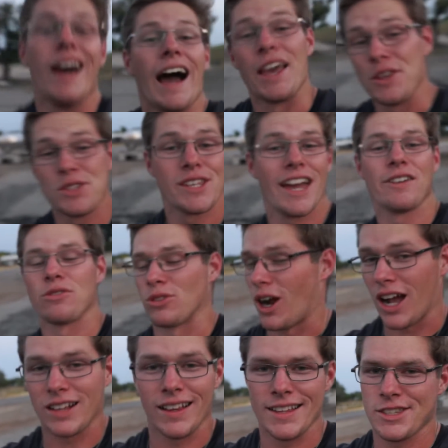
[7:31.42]
I used to have
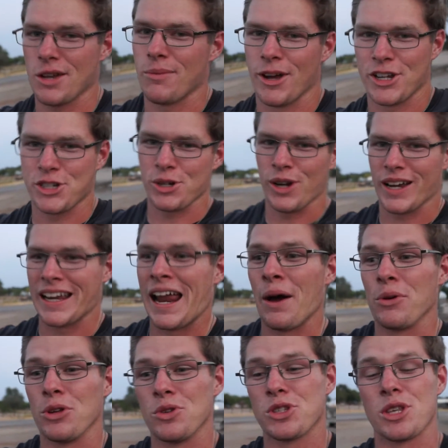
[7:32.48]
rock lights on my truck and I
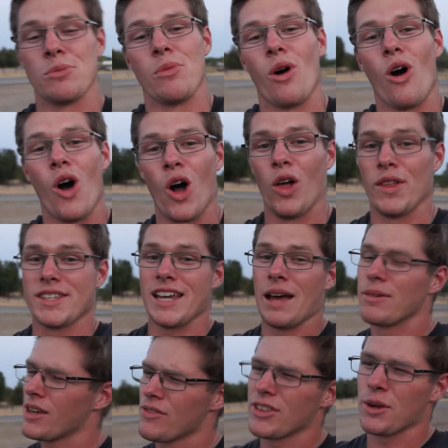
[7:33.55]
would use them all the
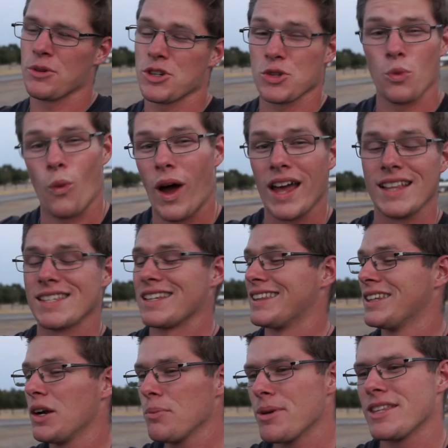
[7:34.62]
time. Given they were just white, it's a
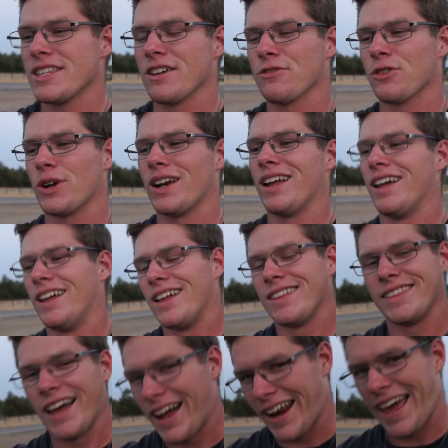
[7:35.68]
little bit different,
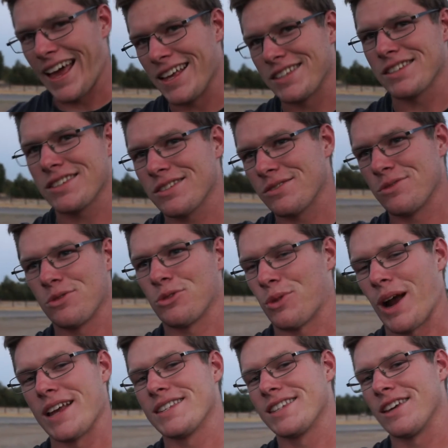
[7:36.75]
not as
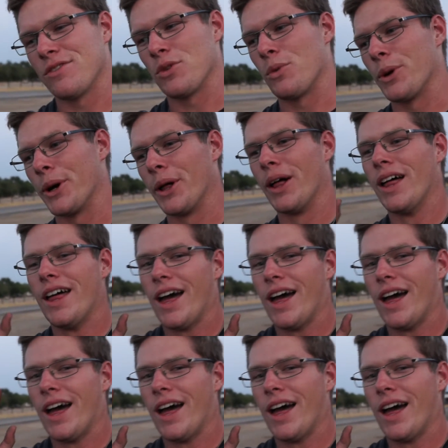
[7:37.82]
ricey if you will.